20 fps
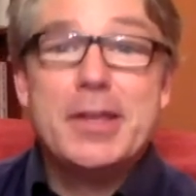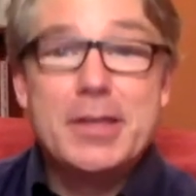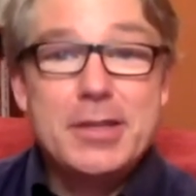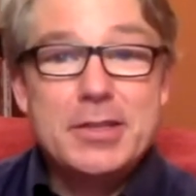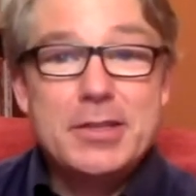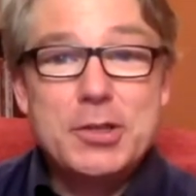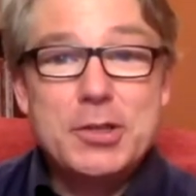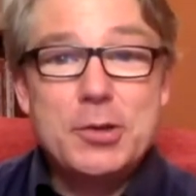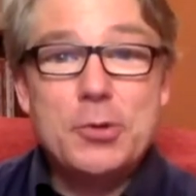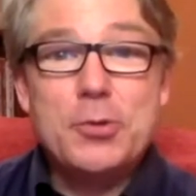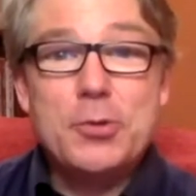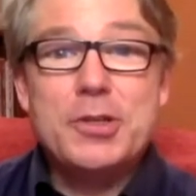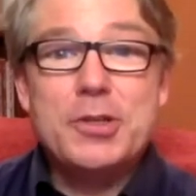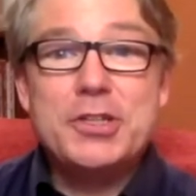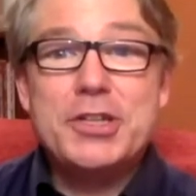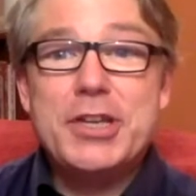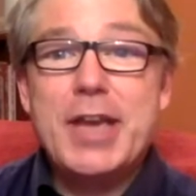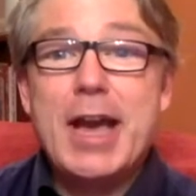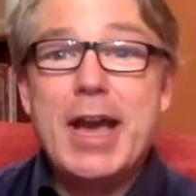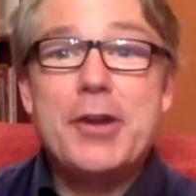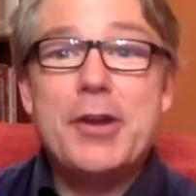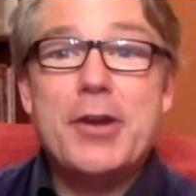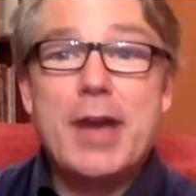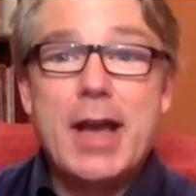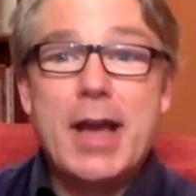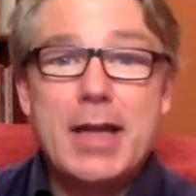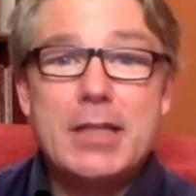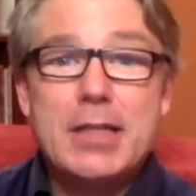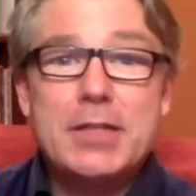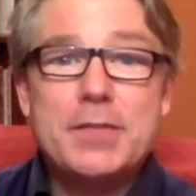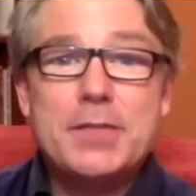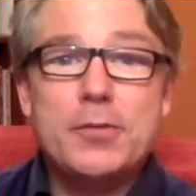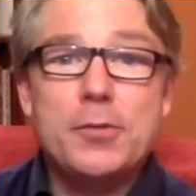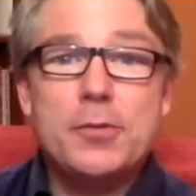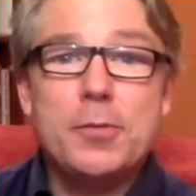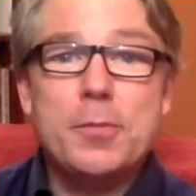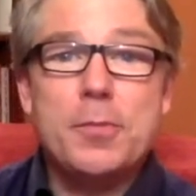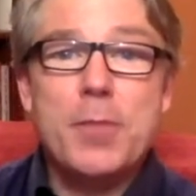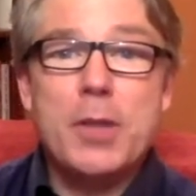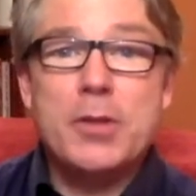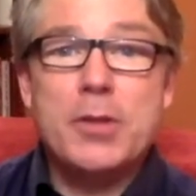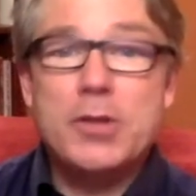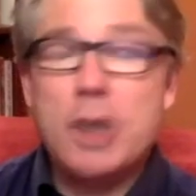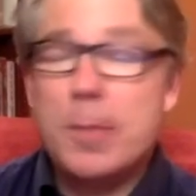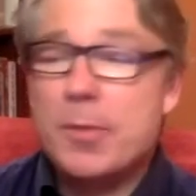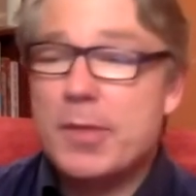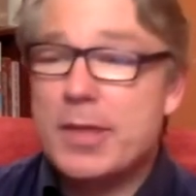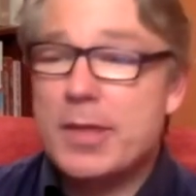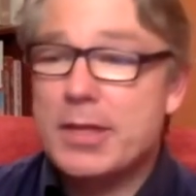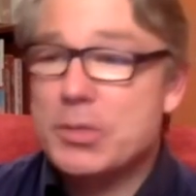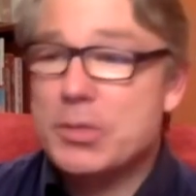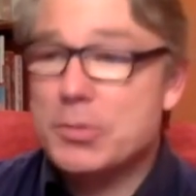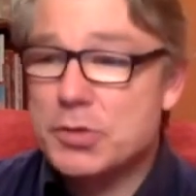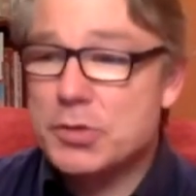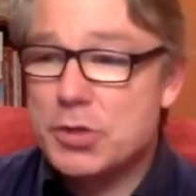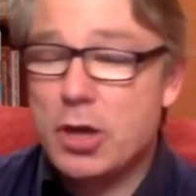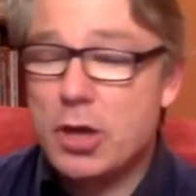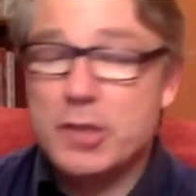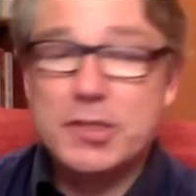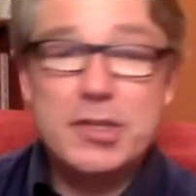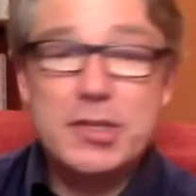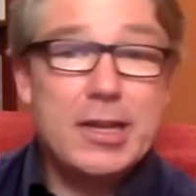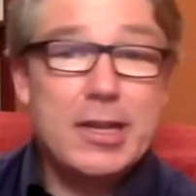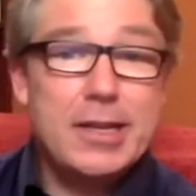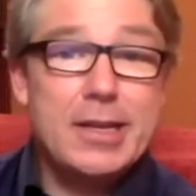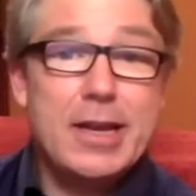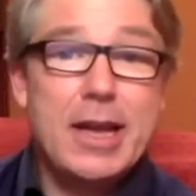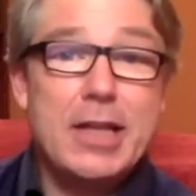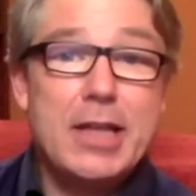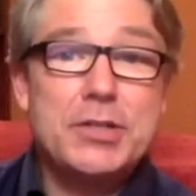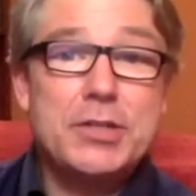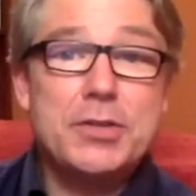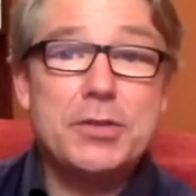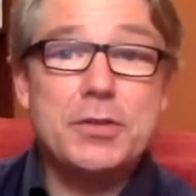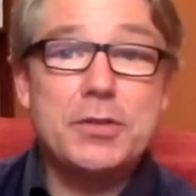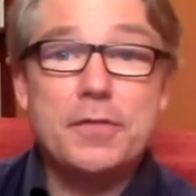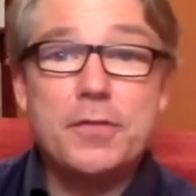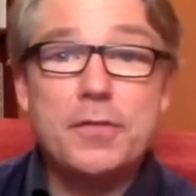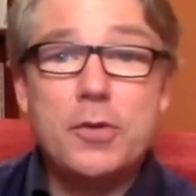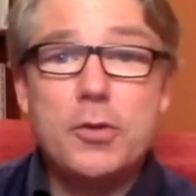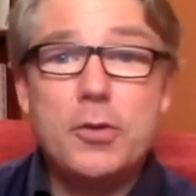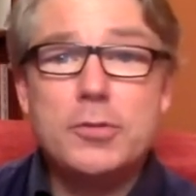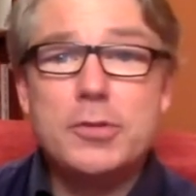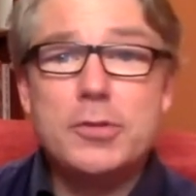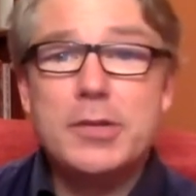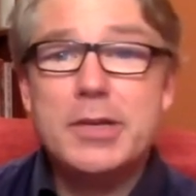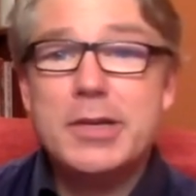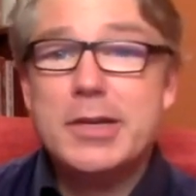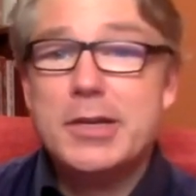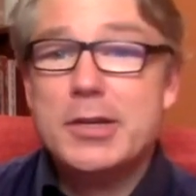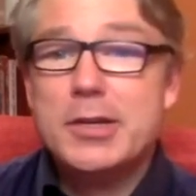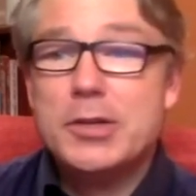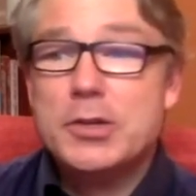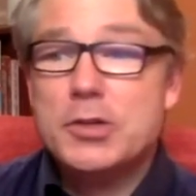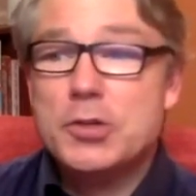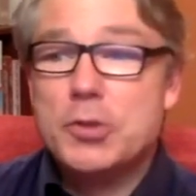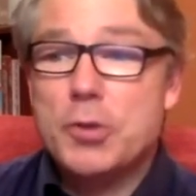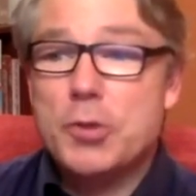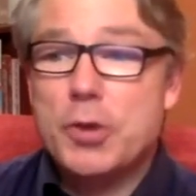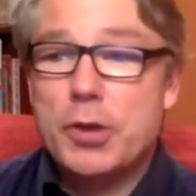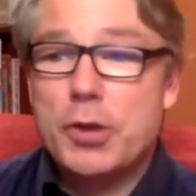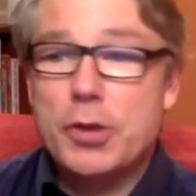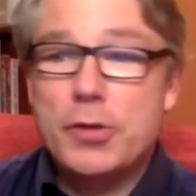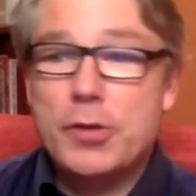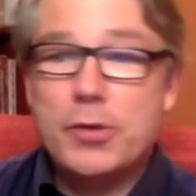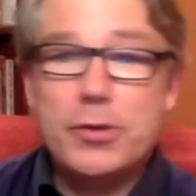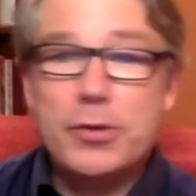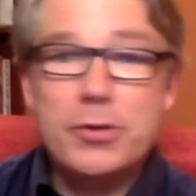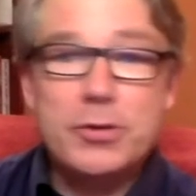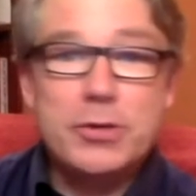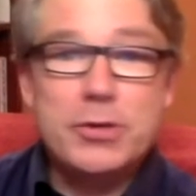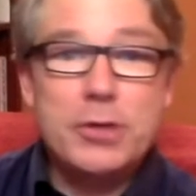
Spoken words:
So she had her hands full. On top of that, she was constantly answering the phone, sorting out the urgent